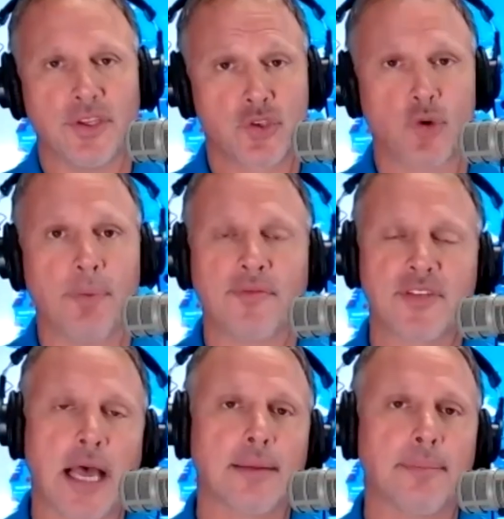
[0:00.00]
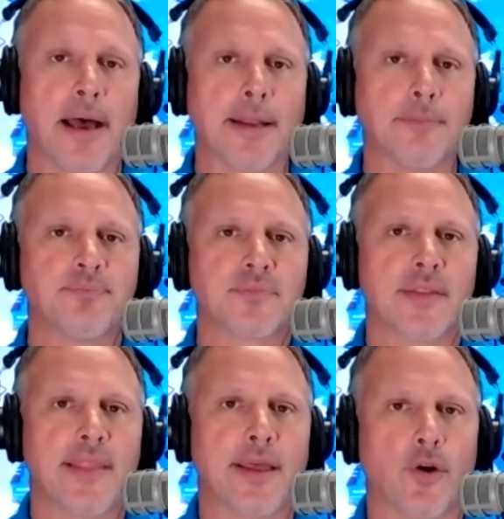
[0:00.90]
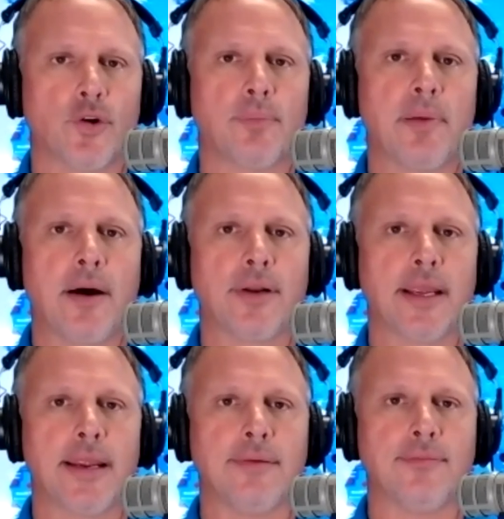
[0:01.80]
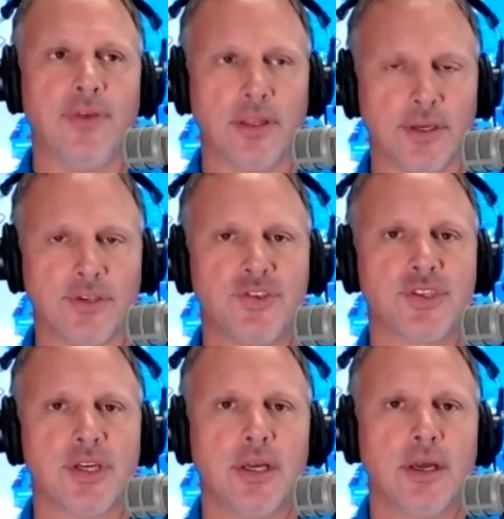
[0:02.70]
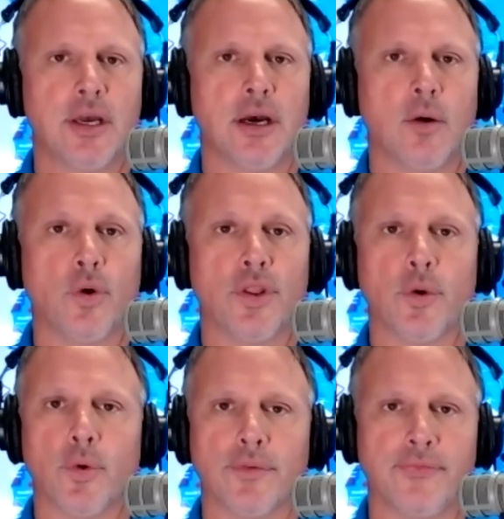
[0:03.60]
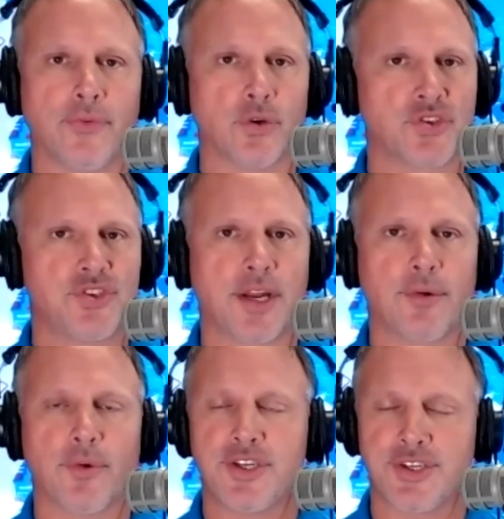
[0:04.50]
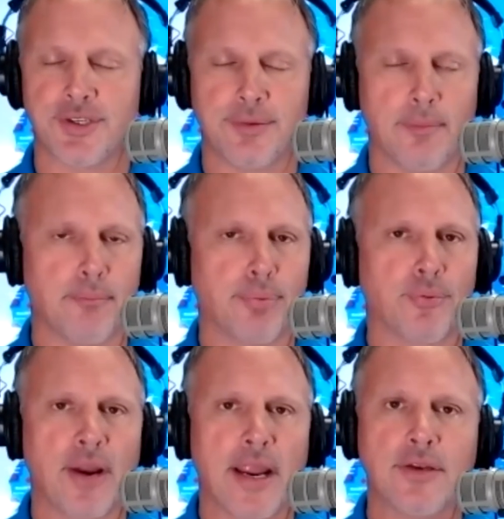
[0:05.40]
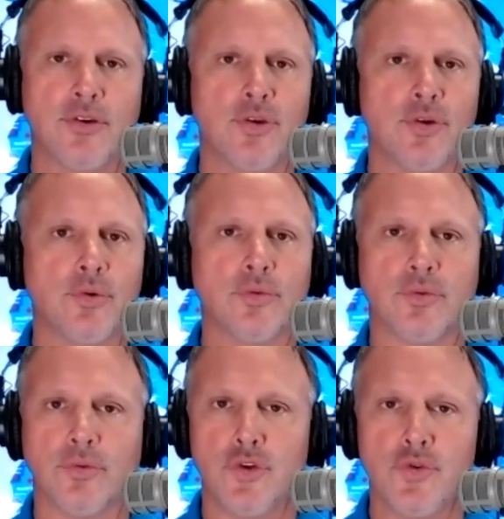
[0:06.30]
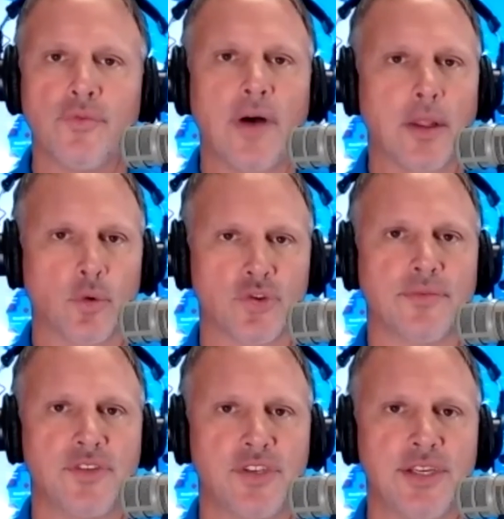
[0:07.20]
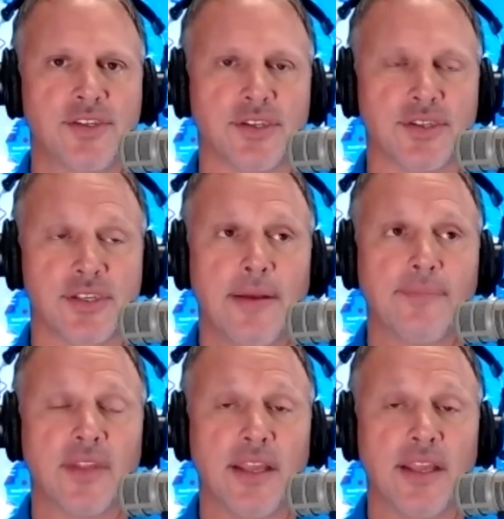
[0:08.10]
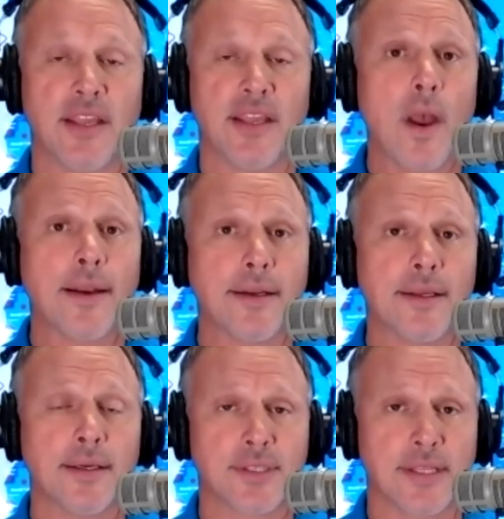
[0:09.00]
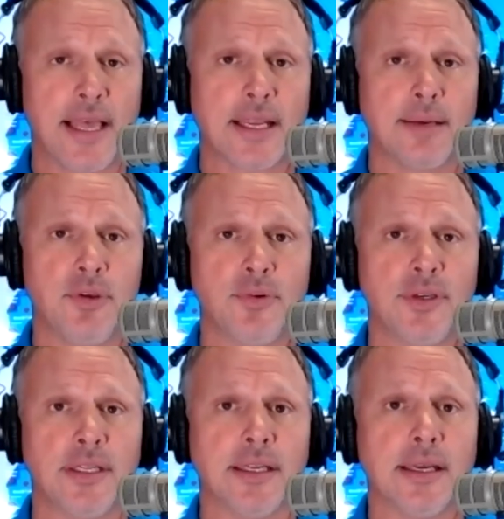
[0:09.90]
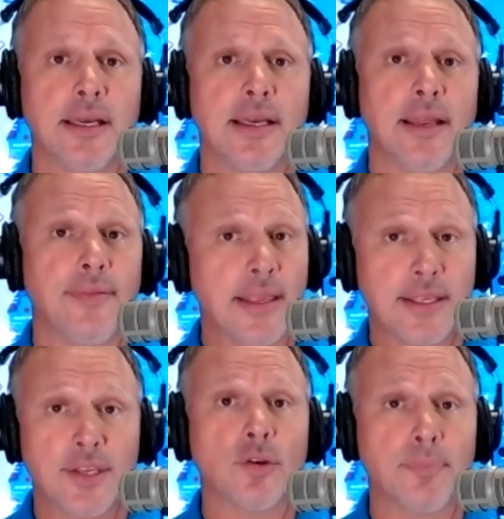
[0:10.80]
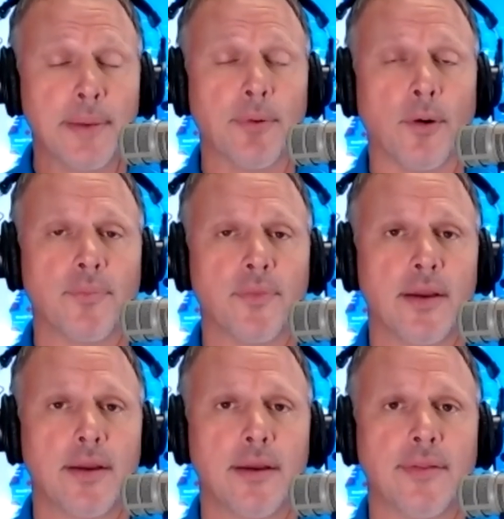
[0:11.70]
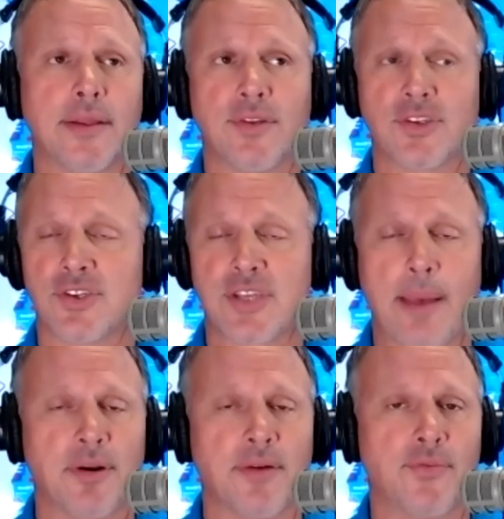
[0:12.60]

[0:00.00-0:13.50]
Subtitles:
group of Taliban, they had heard about a village where there were first generation, brand new followers of Jesus. And they went to that community and they killed people. This just happened a few